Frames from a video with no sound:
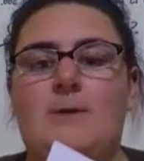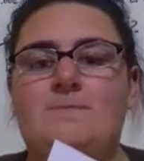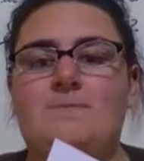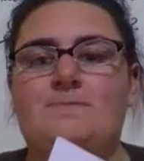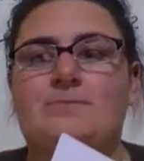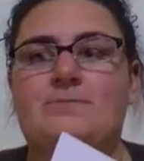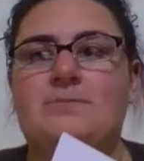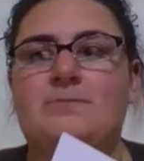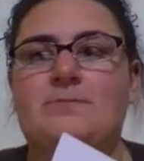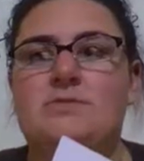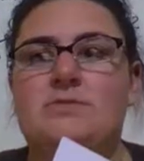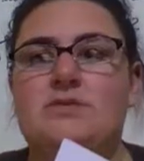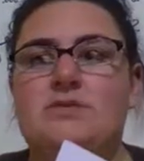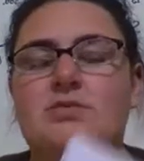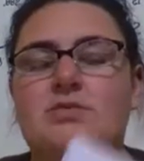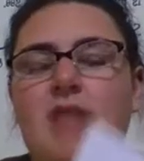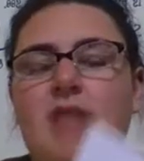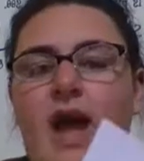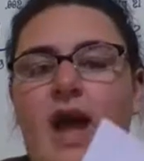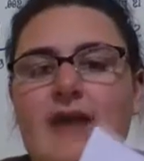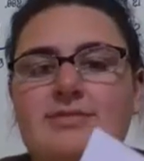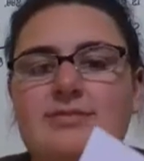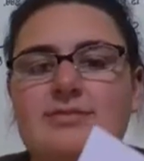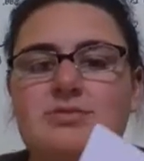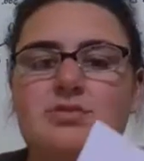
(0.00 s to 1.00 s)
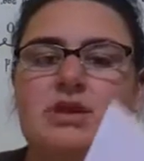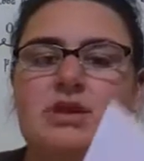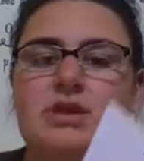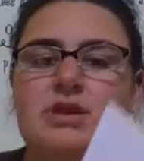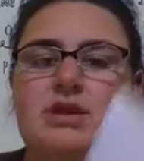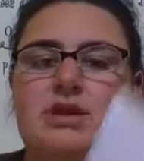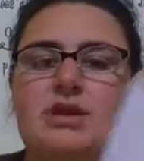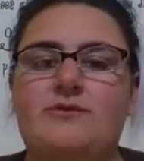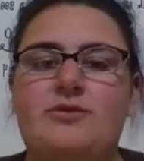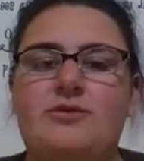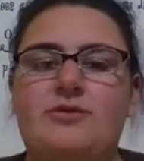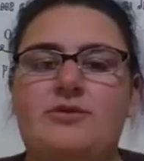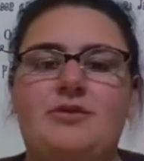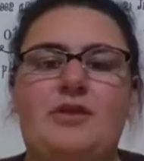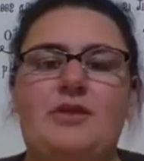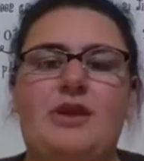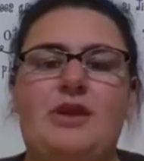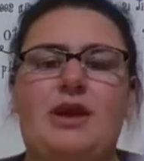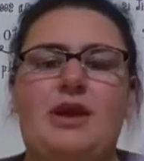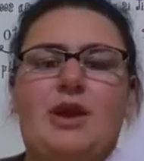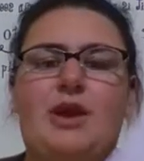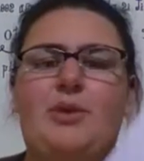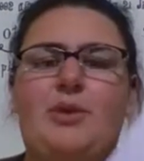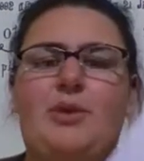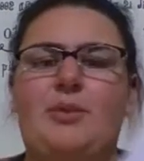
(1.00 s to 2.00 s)
supplies you needed for the
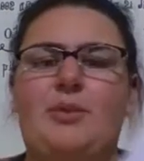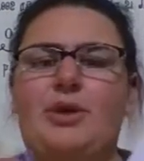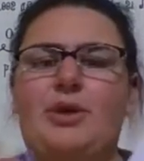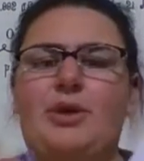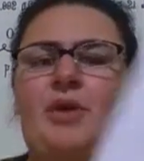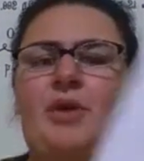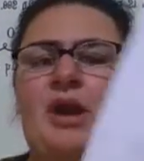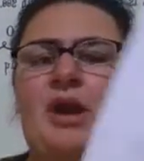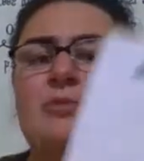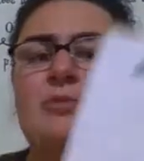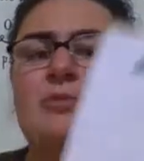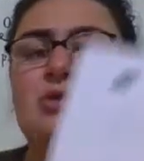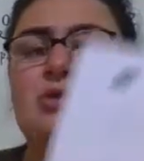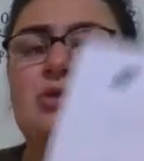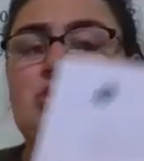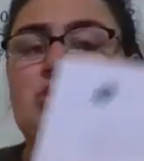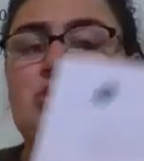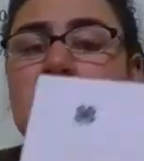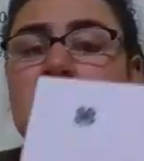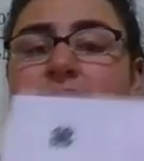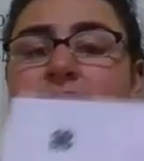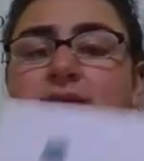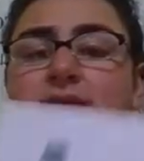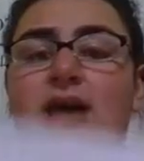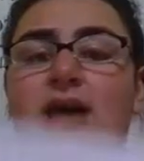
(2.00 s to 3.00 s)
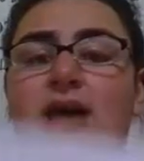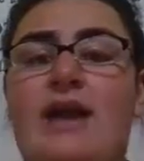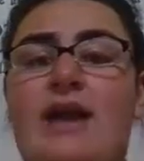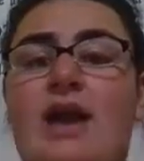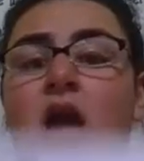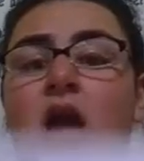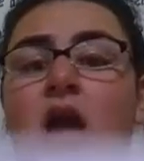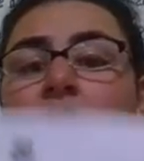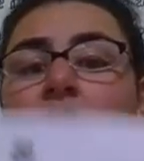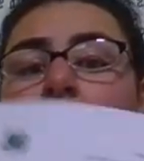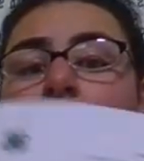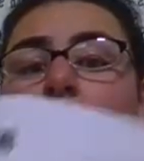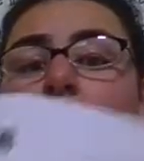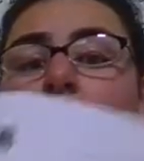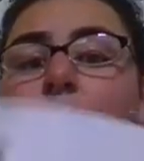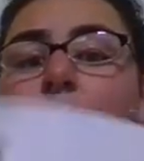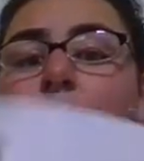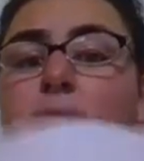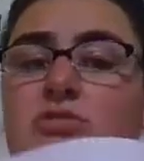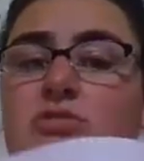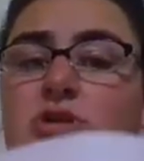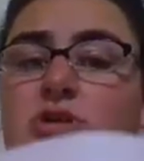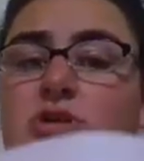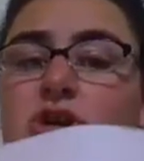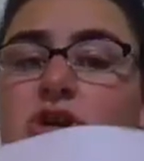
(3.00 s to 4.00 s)
year, what your animal looks like. I'm
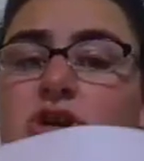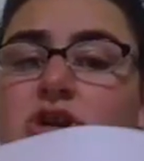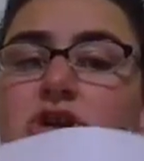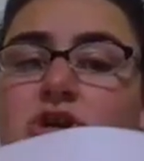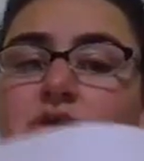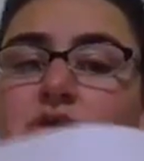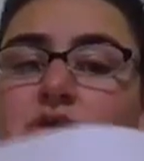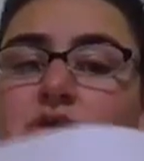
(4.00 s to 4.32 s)
also going to do a